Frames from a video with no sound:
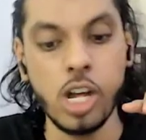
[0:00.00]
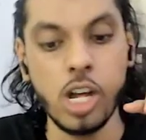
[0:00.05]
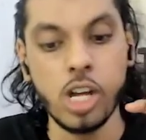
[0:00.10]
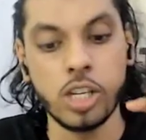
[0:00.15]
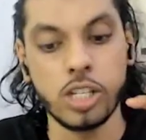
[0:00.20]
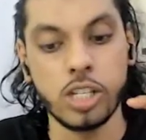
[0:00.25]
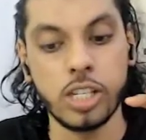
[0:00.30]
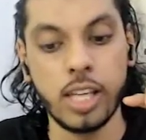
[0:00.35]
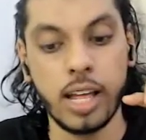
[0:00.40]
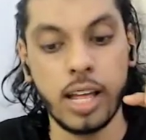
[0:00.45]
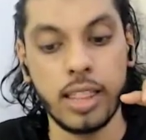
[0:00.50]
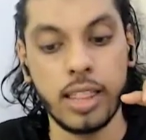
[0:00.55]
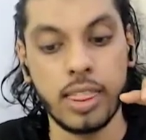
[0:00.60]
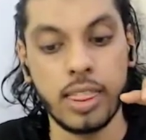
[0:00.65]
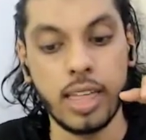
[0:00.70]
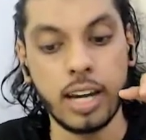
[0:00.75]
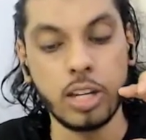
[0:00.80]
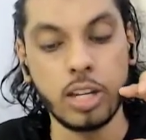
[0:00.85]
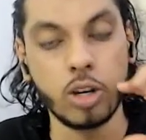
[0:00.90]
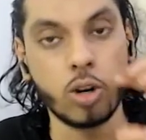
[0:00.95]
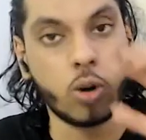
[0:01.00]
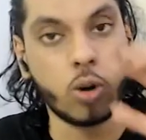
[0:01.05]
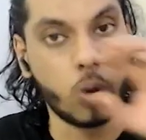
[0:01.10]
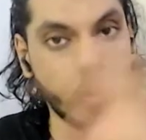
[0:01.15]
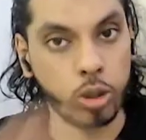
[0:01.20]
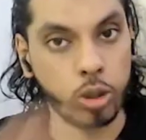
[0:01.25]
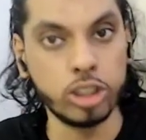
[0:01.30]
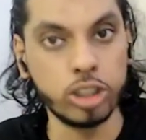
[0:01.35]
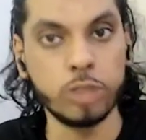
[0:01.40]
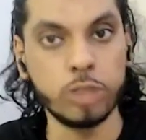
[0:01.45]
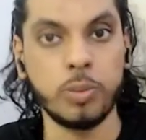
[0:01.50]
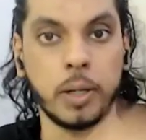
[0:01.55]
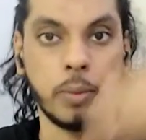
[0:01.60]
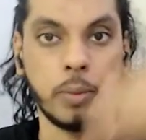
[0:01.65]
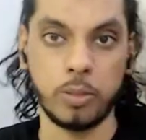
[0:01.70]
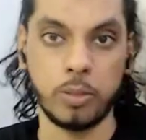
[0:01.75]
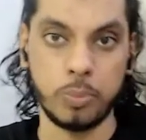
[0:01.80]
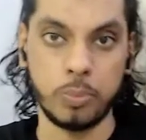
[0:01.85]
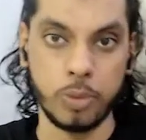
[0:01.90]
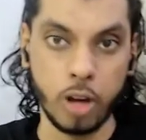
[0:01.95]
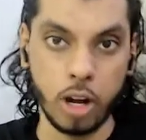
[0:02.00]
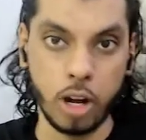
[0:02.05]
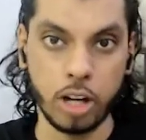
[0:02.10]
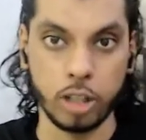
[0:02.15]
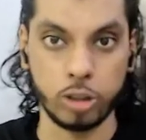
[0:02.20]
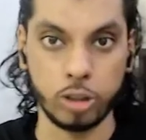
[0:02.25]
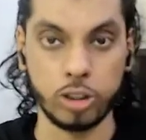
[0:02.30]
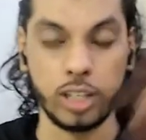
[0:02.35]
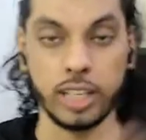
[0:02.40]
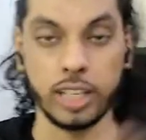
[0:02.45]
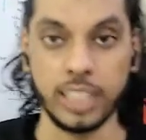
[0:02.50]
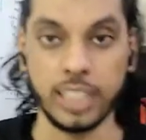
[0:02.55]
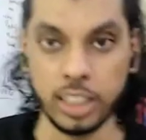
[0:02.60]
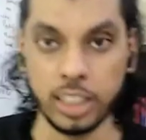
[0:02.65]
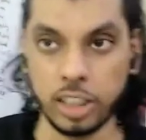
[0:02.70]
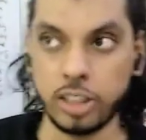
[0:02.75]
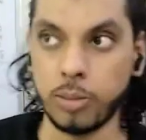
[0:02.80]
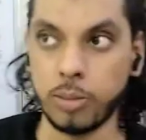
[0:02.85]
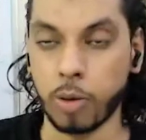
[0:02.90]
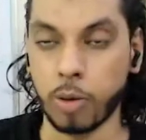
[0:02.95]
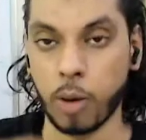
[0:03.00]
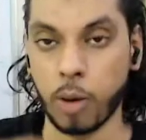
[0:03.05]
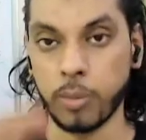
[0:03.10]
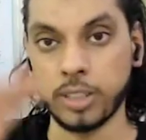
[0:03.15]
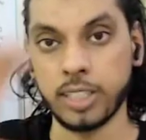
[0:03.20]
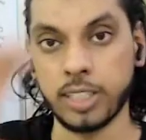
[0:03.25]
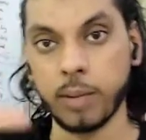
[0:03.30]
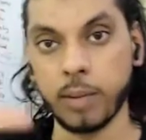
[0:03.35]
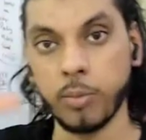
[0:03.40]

so that your courses becomes a priority. So that this is the promise